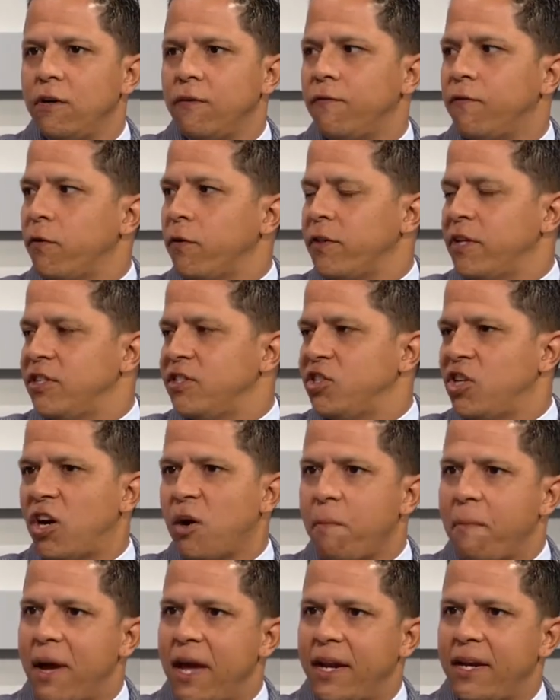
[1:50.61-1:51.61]
for these
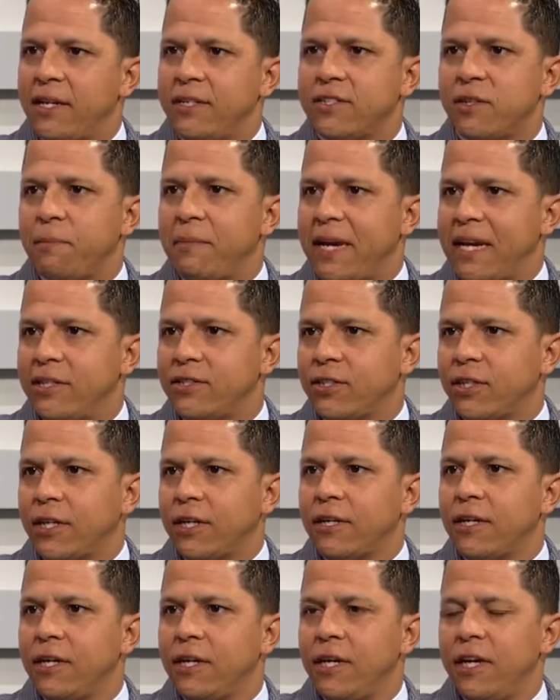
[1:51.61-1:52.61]
young men is
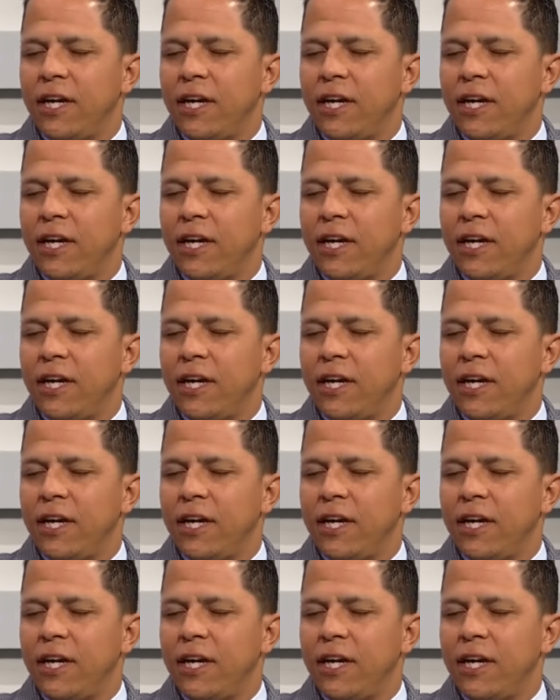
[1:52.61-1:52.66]
amazing,